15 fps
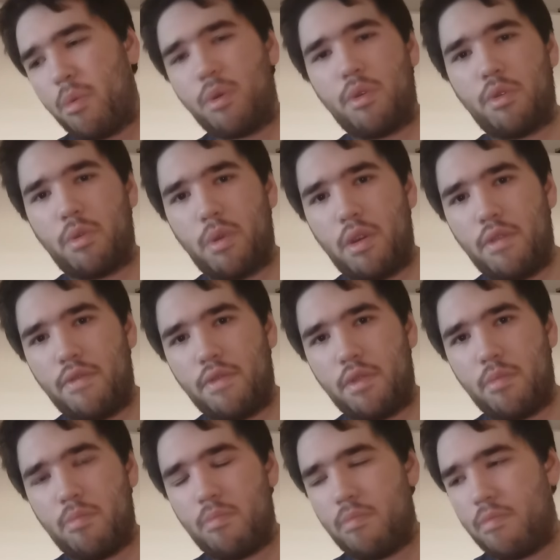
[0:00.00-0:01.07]
go to grief
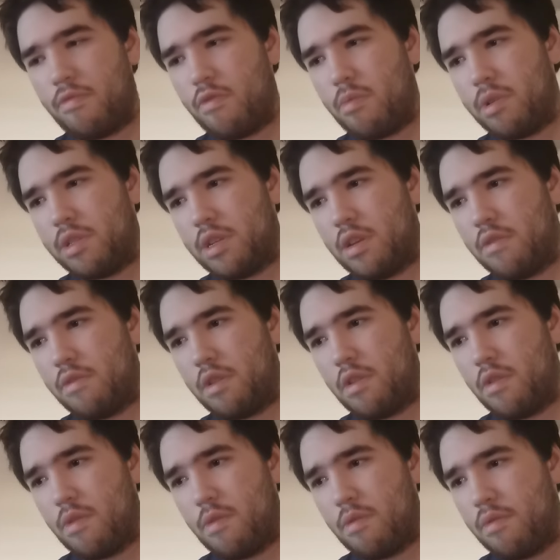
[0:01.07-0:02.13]
and for myself and
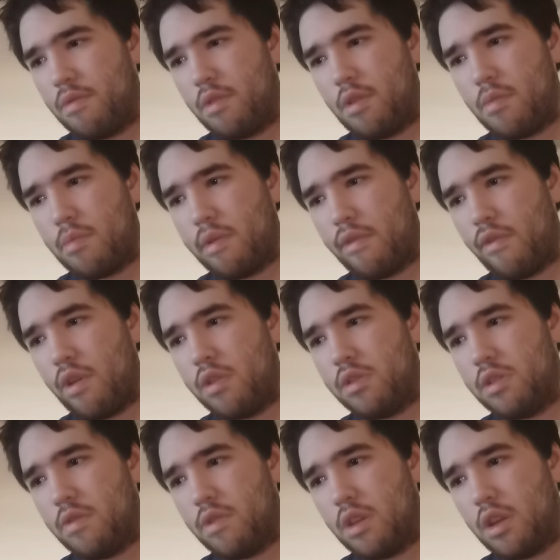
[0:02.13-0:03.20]
my friends
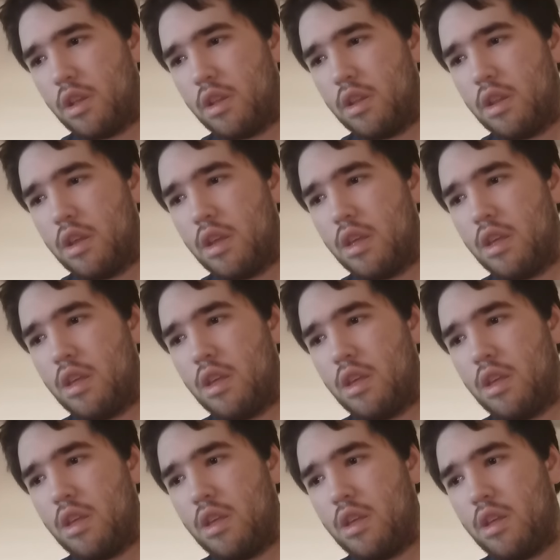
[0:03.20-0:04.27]
and everything, and
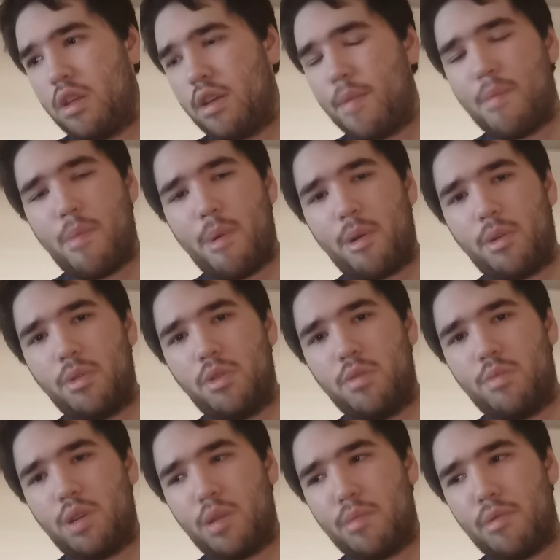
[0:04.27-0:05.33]
I'll be bothering you
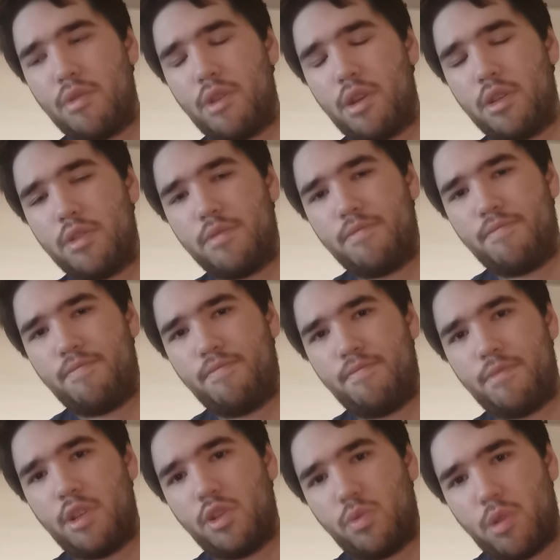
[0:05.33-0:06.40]
in a couple of days.
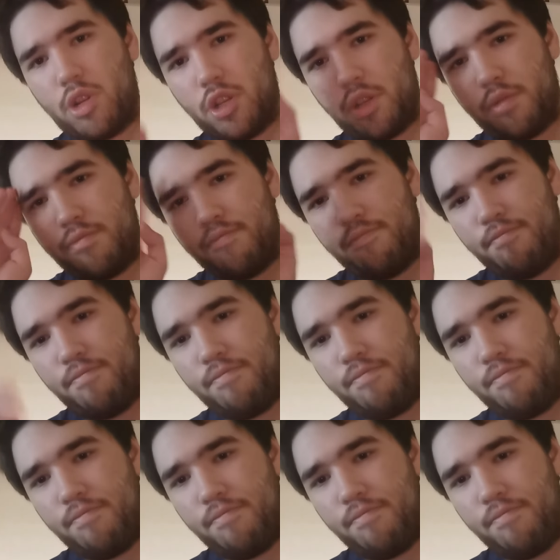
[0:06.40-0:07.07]
Thanks for watching.